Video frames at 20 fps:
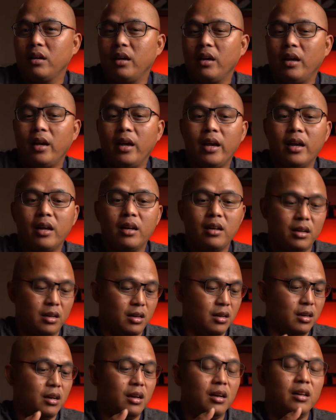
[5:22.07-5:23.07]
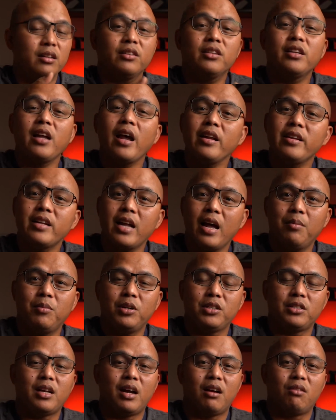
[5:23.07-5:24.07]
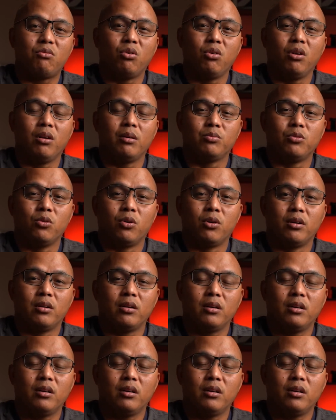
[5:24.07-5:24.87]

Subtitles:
and they damage that roll-up door.